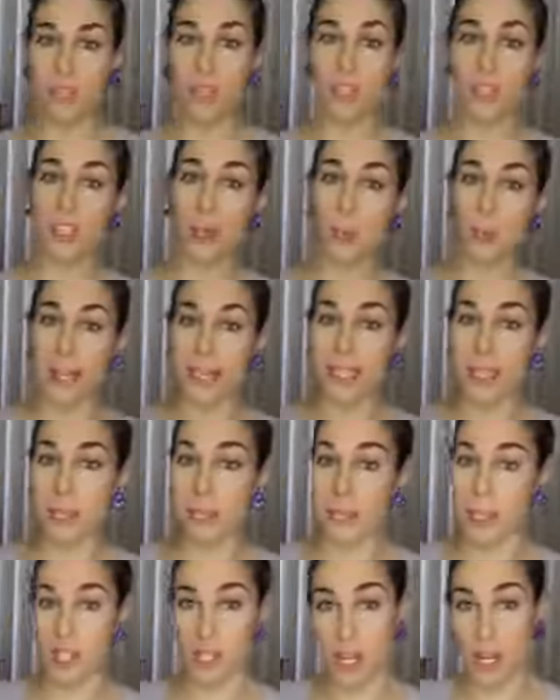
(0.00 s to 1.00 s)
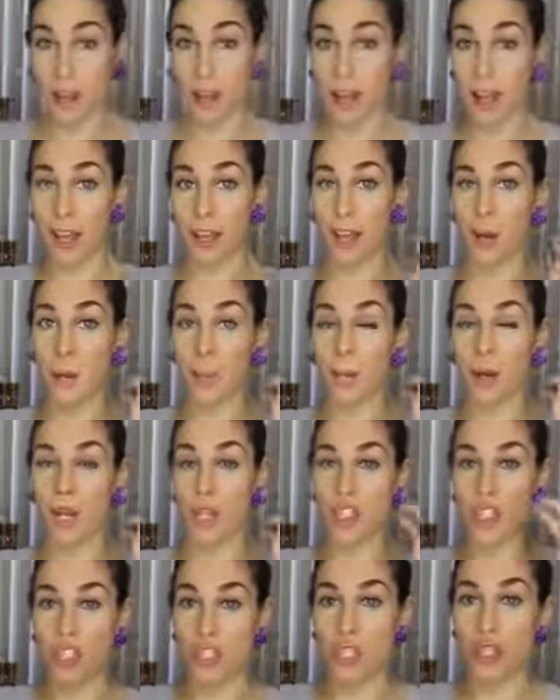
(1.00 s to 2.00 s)
So my tip and trick
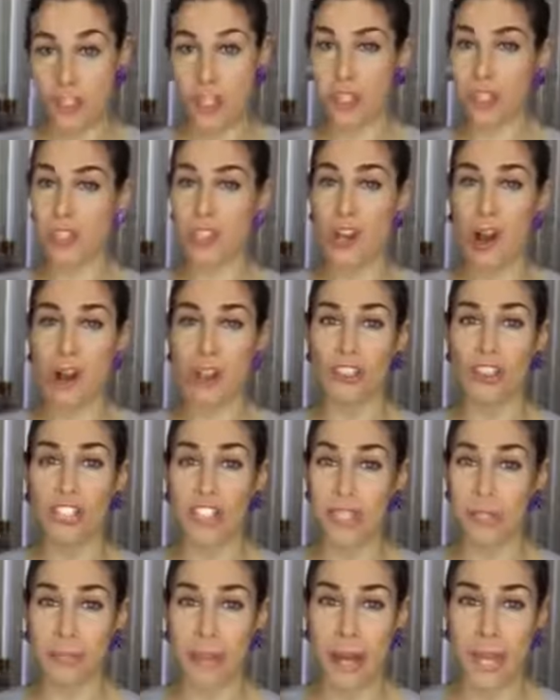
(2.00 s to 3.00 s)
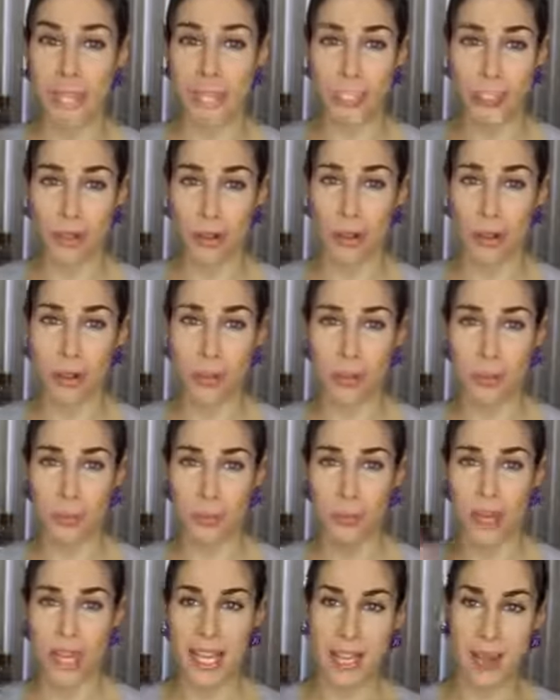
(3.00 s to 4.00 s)
number 2. This is all just my little
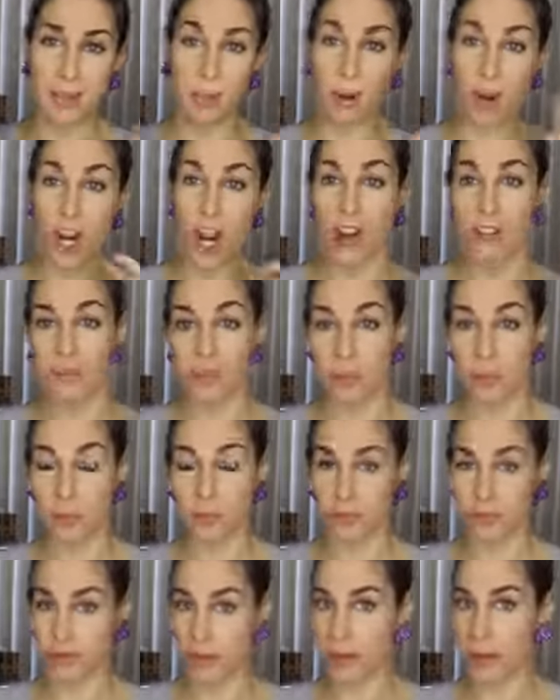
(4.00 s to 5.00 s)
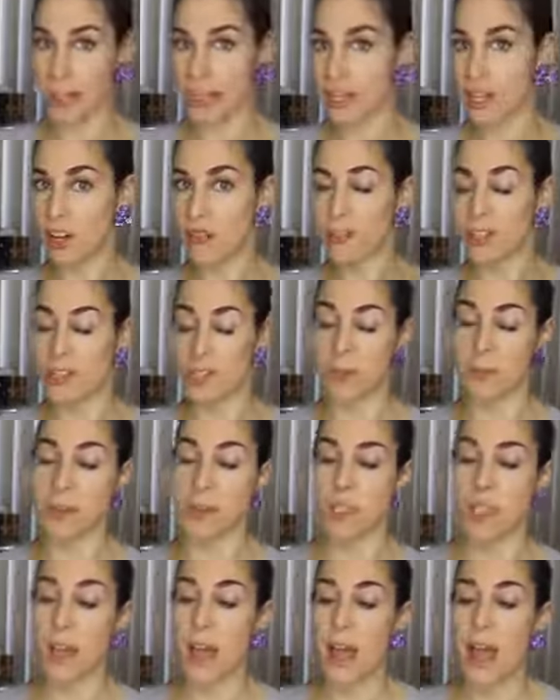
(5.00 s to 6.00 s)
make it more comfortable for myself
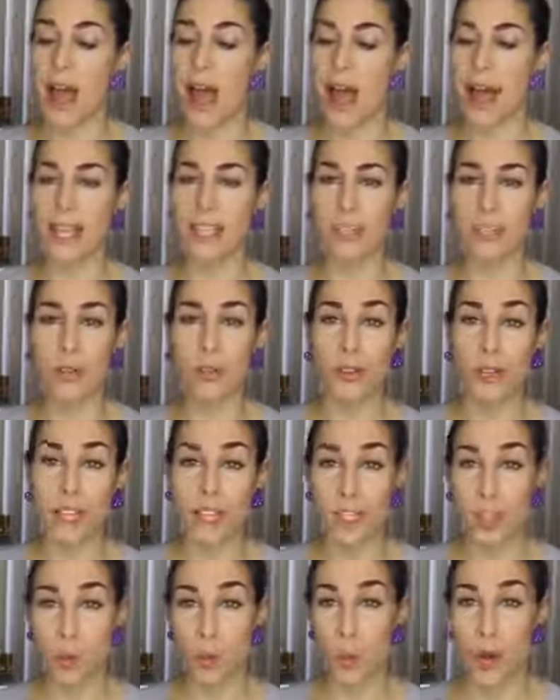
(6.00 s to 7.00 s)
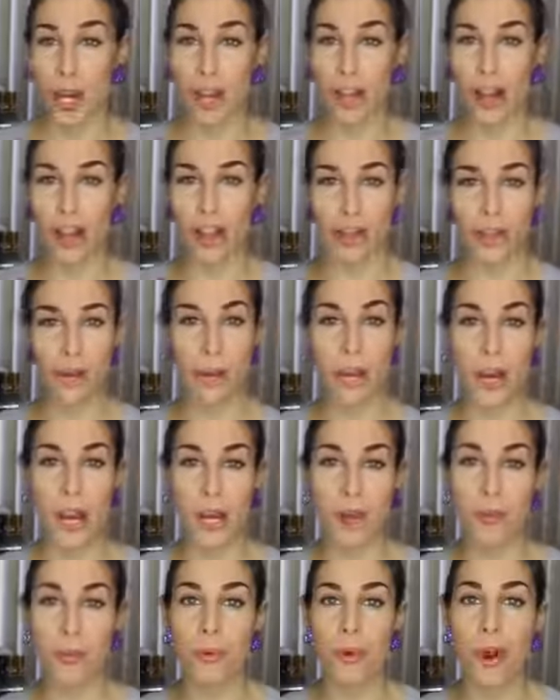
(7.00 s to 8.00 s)
tips. I don't like to wear
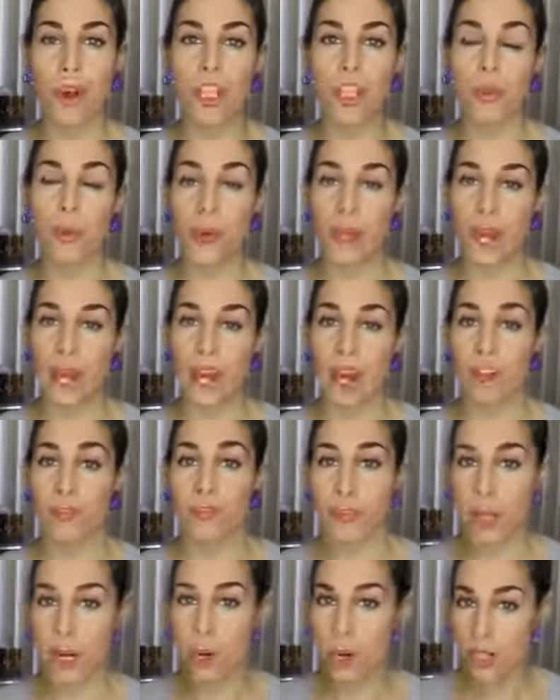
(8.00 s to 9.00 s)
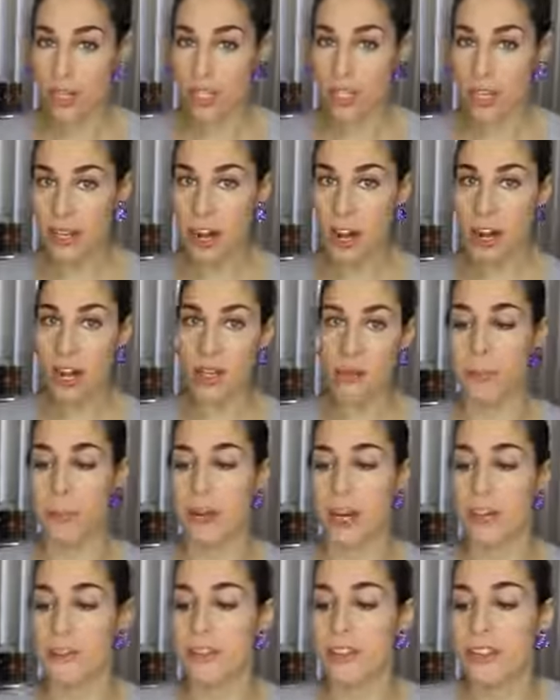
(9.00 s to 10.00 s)
underwire bras when I have my corset on,
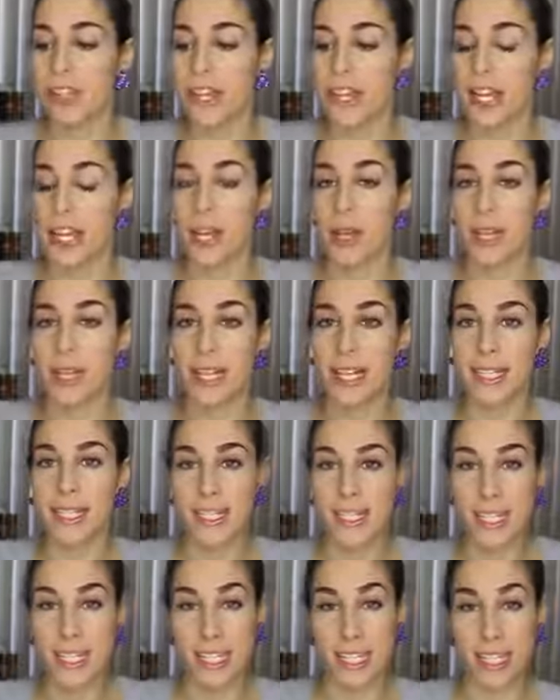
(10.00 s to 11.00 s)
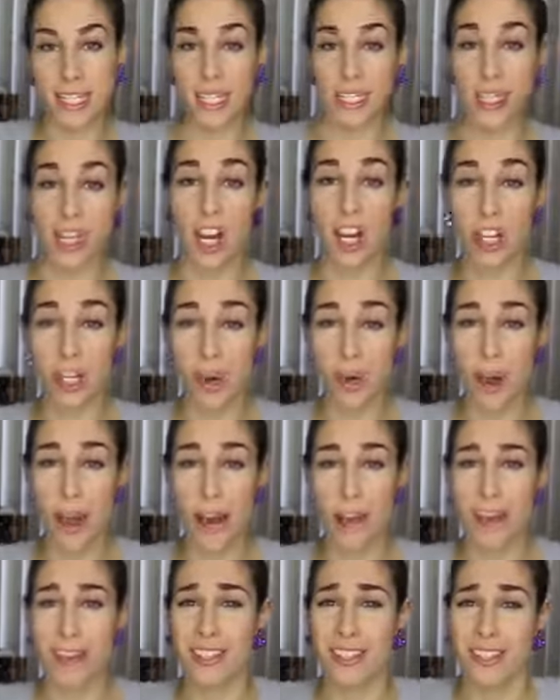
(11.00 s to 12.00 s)
but I feel like it digs into the
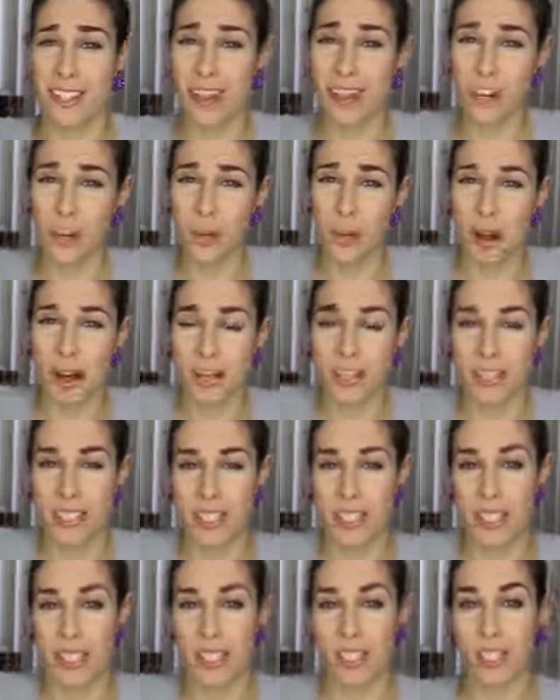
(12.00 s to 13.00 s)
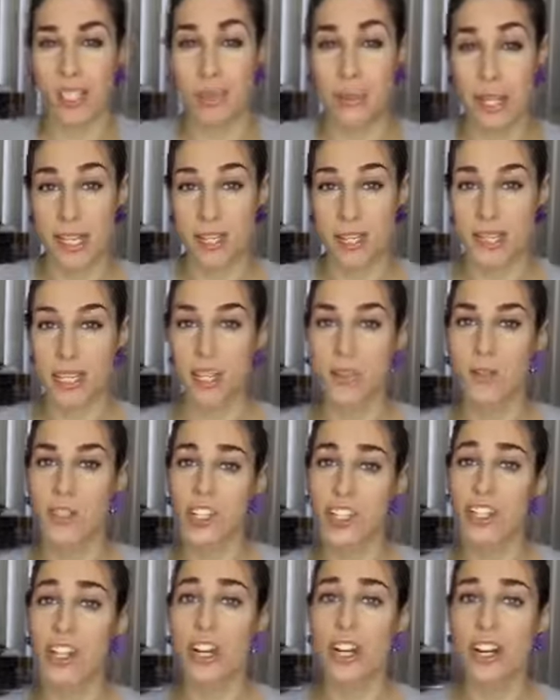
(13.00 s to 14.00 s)
underwire, and the underwire digs into my skin,
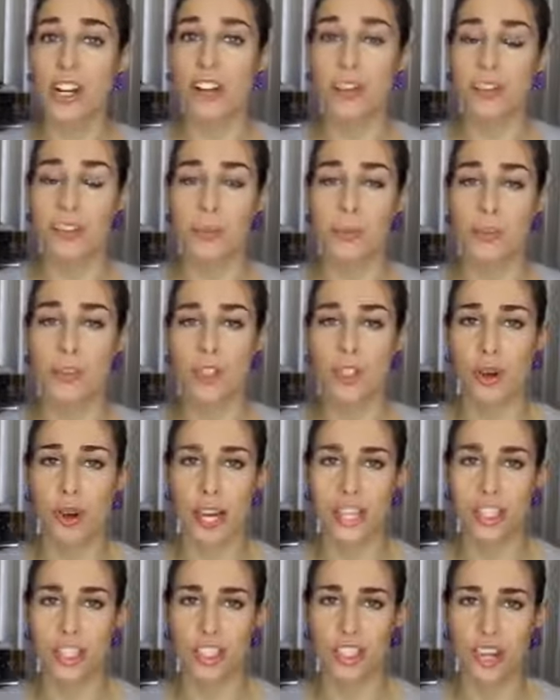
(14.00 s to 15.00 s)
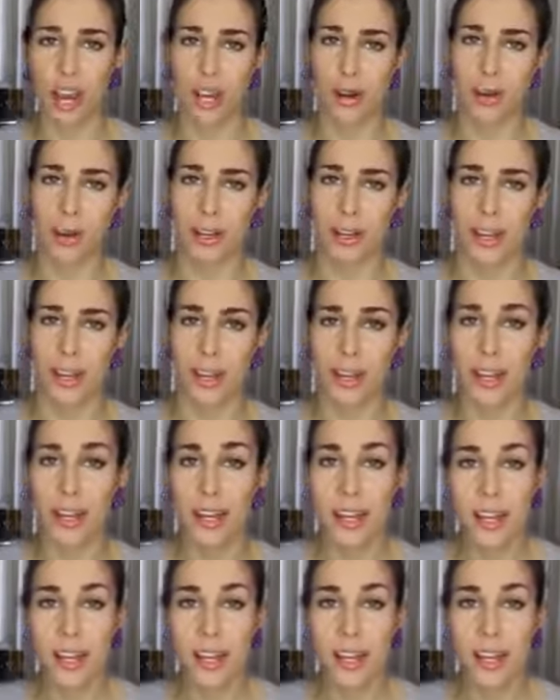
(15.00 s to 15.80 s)
which is uncomfortable. So I just try to wear like